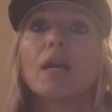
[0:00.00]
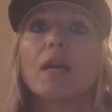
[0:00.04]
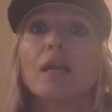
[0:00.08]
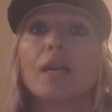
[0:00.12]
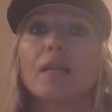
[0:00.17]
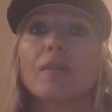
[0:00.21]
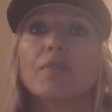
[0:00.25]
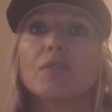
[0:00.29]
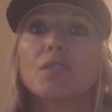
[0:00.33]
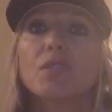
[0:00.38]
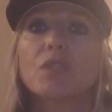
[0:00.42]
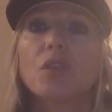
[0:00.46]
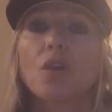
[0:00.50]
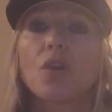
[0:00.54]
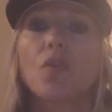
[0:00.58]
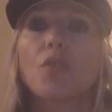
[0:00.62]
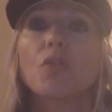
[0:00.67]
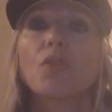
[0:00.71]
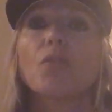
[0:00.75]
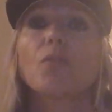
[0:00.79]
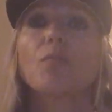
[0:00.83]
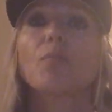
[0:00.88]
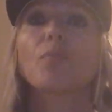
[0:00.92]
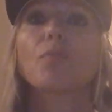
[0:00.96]
If so,
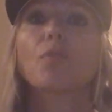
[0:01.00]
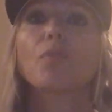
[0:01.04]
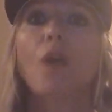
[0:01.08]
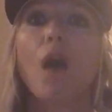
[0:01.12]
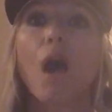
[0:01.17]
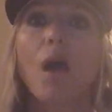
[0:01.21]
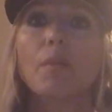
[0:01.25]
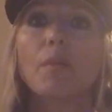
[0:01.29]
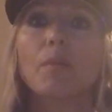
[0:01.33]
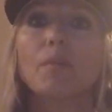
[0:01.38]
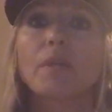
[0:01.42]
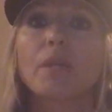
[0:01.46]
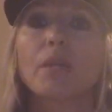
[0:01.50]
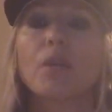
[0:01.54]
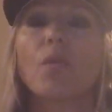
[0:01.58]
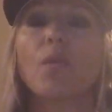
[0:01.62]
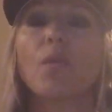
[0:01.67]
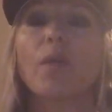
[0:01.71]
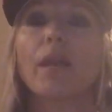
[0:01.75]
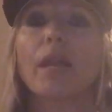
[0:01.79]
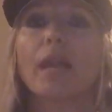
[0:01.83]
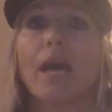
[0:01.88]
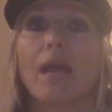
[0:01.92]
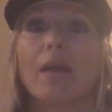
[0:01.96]
you're probably
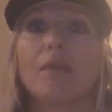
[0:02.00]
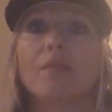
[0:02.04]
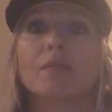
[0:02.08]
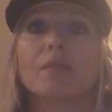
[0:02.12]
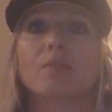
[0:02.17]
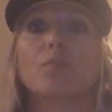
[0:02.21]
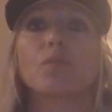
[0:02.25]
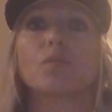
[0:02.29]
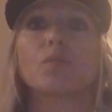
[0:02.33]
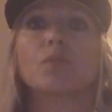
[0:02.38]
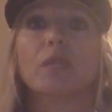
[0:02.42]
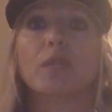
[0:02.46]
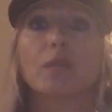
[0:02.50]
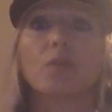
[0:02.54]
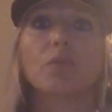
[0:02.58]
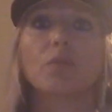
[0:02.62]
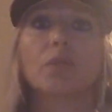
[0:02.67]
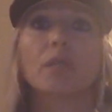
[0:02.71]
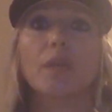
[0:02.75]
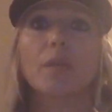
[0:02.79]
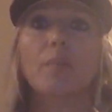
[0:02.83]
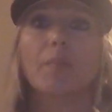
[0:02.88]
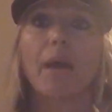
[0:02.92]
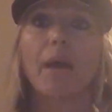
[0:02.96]
going to have some really,
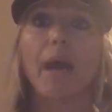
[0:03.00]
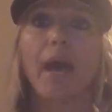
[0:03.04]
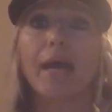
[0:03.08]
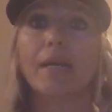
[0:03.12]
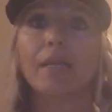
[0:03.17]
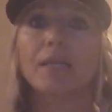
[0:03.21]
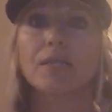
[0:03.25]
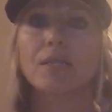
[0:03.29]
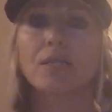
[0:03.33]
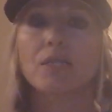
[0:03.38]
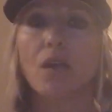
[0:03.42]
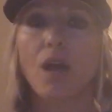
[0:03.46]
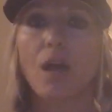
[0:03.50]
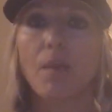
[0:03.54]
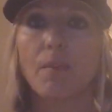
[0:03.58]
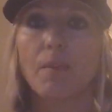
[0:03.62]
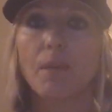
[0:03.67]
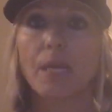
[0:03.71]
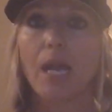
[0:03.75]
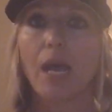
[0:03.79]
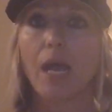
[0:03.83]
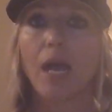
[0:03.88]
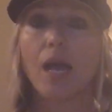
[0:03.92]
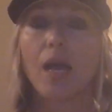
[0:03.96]
really bad
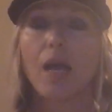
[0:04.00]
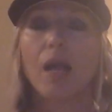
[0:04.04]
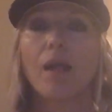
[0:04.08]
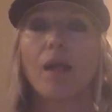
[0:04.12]
insomnia.